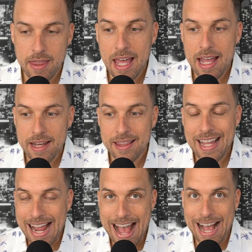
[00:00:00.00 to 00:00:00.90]
than
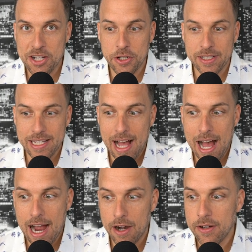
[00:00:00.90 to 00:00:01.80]
they actually
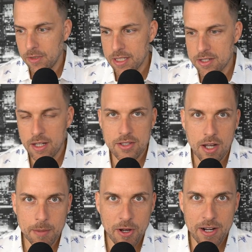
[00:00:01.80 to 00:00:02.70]
are. Let's not
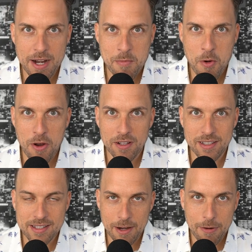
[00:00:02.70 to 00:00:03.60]
talk about it anymore.
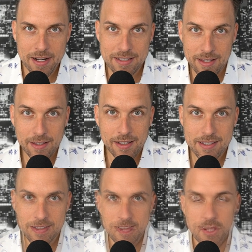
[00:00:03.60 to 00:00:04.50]
Let's get right into the
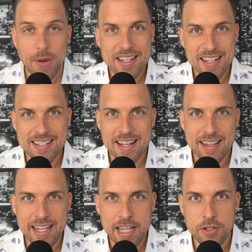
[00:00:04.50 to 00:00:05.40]
list. So as I said
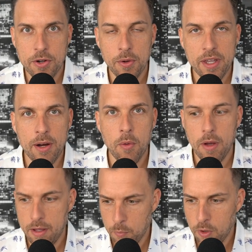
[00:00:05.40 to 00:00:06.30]
in the intro, there
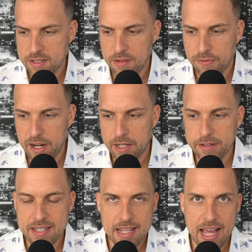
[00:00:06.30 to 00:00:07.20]
was a
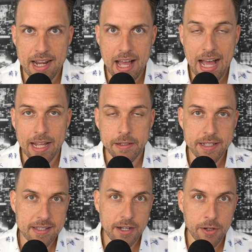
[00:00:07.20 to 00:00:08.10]
fragrance that I
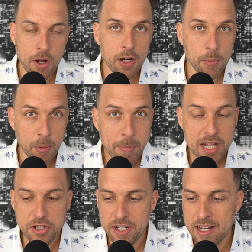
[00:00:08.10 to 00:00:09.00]
consider an honorable
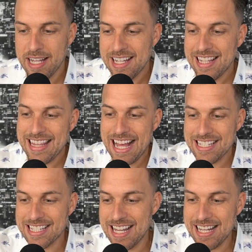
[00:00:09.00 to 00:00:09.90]
mention.
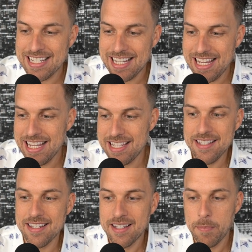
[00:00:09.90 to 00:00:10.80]
That scent
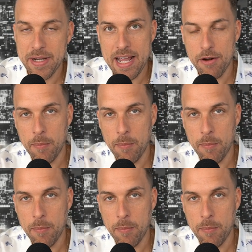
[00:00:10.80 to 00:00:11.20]
is Banana